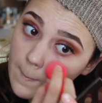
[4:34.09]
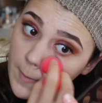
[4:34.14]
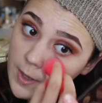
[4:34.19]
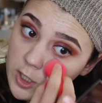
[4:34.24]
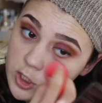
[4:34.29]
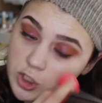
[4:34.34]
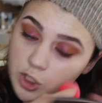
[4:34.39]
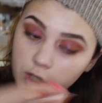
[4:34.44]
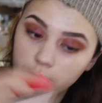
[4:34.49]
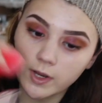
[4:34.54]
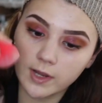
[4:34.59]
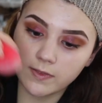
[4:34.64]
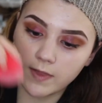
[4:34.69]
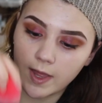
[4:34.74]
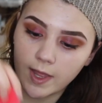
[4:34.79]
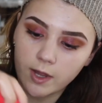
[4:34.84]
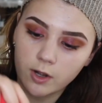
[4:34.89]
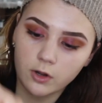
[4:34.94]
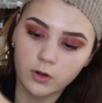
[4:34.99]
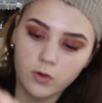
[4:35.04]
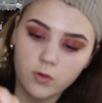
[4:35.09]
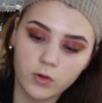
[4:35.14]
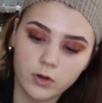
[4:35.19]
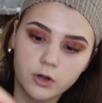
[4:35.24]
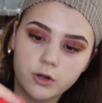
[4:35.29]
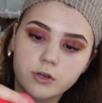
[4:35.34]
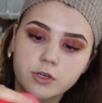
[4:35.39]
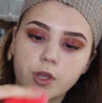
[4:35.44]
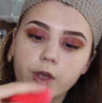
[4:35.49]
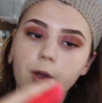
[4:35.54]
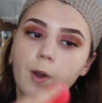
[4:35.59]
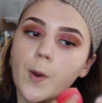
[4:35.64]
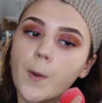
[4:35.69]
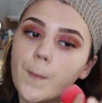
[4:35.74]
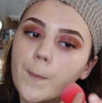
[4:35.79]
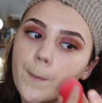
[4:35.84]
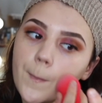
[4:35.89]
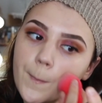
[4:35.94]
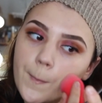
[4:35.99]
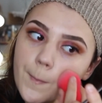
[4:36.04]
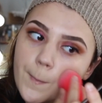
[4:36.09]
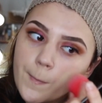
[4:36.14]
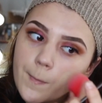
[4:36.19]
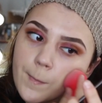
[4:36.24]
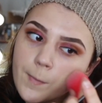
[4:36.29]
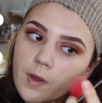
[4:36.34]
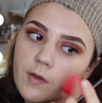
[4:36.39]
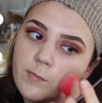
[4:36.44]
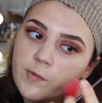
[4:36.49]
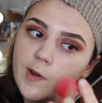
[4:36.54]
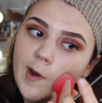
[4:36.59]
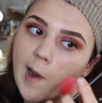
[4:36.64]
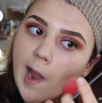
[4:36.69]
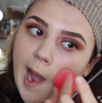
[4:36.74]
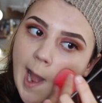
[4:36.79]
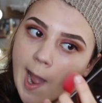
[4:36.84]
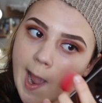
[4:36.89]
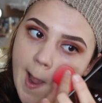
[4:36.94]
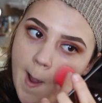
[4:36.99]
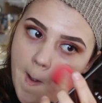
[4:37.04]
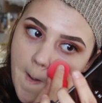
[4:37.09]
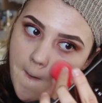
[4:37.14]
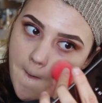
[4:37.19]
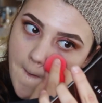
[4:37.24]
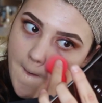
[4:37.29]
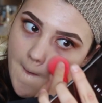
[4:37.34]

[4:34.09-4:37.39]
Make sure you get that inner corner too of your eye.